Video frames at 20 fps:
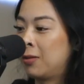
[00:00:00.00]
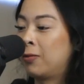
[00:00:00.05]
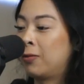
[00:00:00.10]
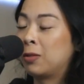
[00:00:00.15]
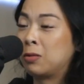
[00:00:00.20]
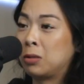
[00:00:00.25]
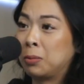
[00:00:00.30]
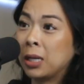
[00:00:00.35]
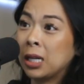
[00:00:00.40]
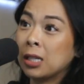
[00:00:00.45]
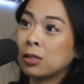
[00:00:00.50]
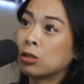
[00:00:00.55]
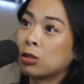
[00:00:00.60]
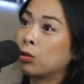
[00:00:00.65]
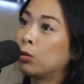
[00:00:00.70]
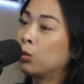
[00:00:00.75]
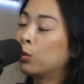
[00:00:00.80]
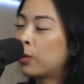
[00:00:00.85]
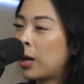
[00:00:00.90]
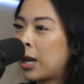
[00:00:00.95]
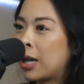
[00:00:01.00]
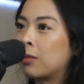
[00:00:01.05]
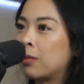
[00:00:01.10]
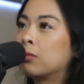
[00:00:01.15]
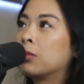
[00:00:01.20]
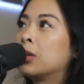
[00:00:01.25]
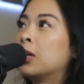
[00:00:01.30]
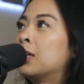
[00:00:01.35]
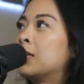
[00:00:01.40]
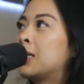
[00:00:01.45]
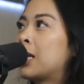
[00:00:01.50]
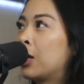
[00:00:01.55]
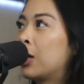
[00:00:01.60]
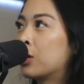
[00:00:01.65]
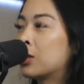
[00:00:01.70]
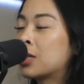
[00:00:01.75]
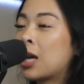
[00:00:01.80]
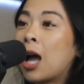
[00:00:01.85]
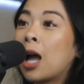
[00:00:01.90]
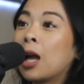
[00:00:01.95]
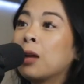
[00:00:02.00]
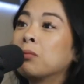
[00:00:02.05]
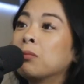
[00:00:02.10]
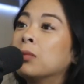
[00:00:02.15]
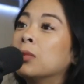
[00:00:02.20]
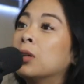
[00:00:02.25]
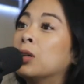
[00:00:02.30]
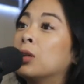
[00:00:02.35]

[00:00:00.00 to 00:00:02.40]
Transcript: 15 minutes, great. Take your time.